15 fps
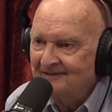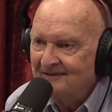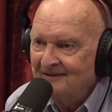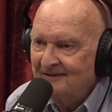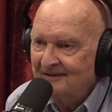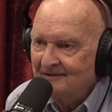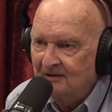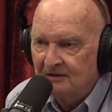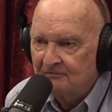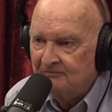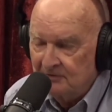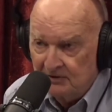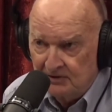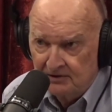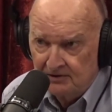lived for
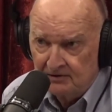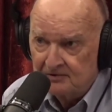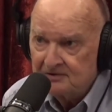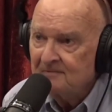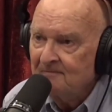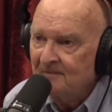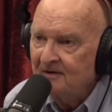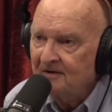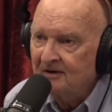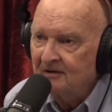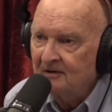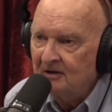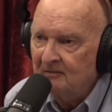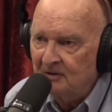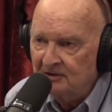years
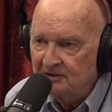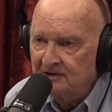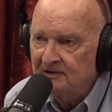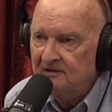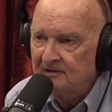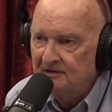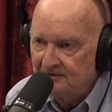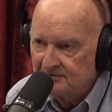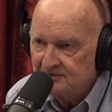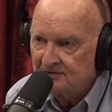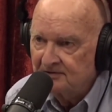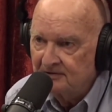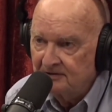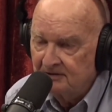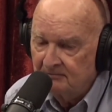among the Indians,
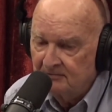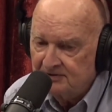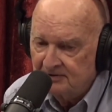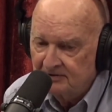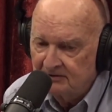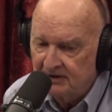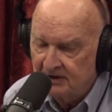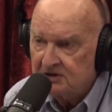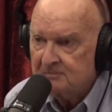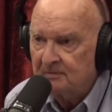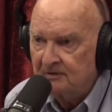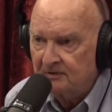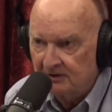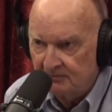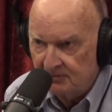and it was an expert
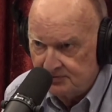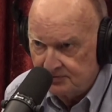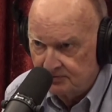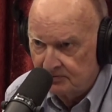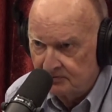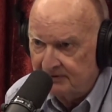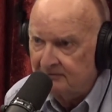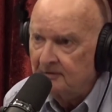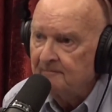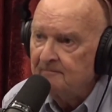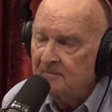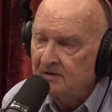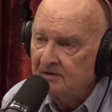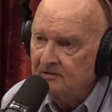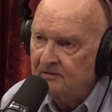on the Missouri River.
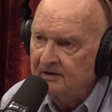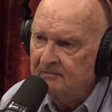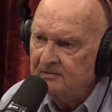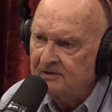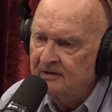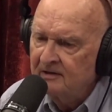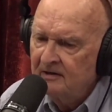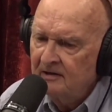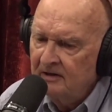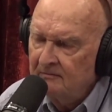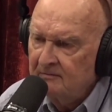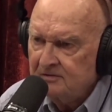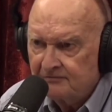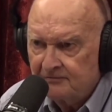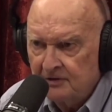So he was a
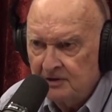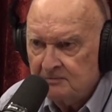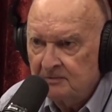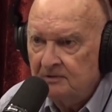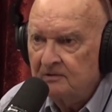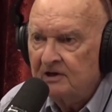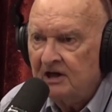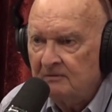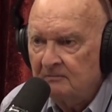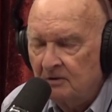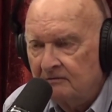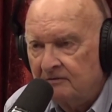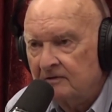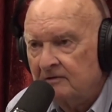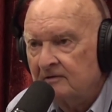Frenchman who came
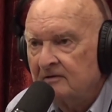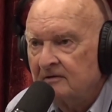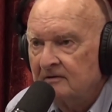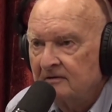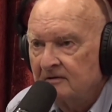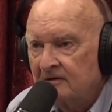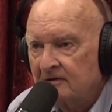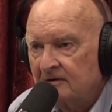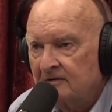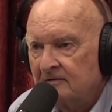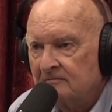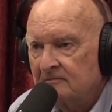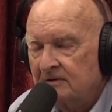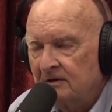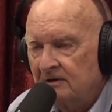over,
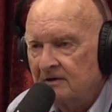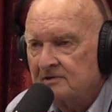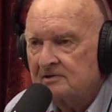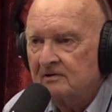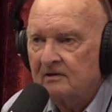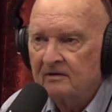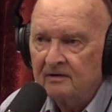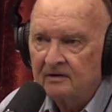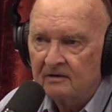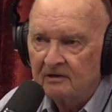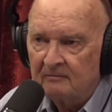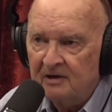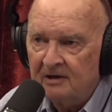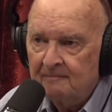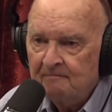enlisted in the
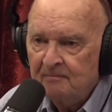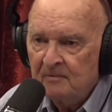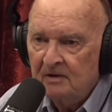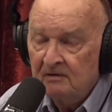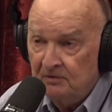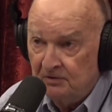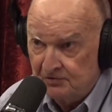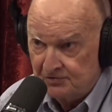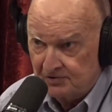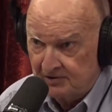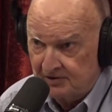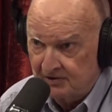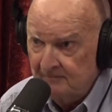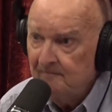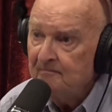army,
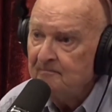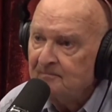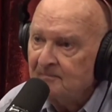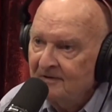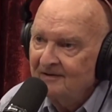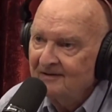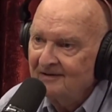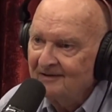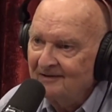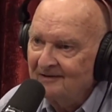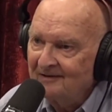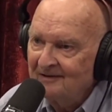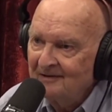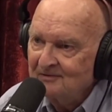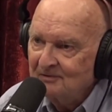deserted,
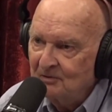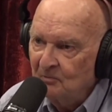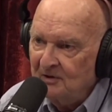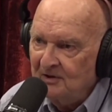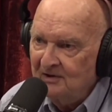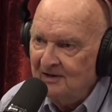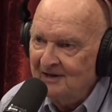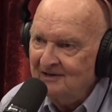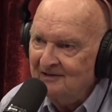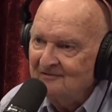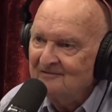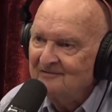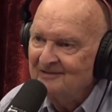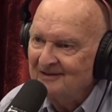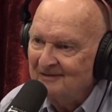sort of went native,
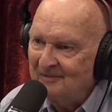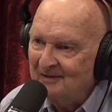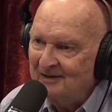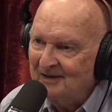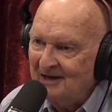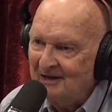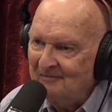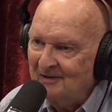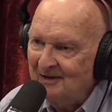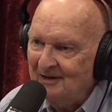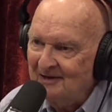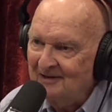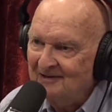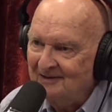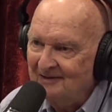and became
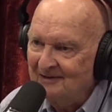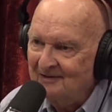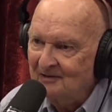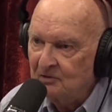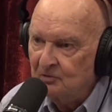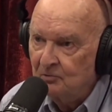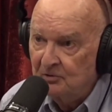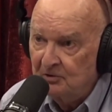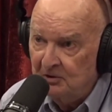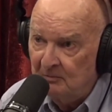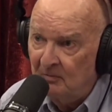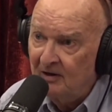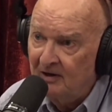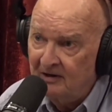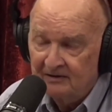a coureur de
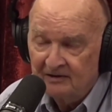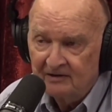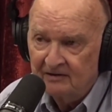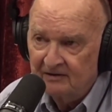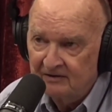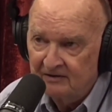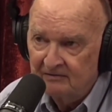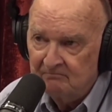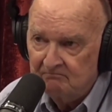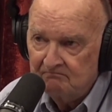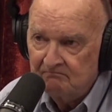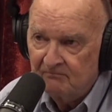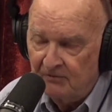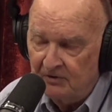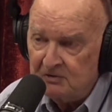bois, a
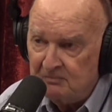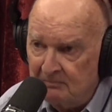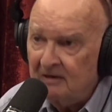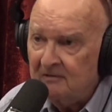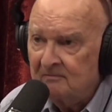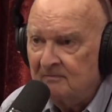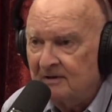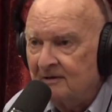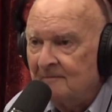French mountain man.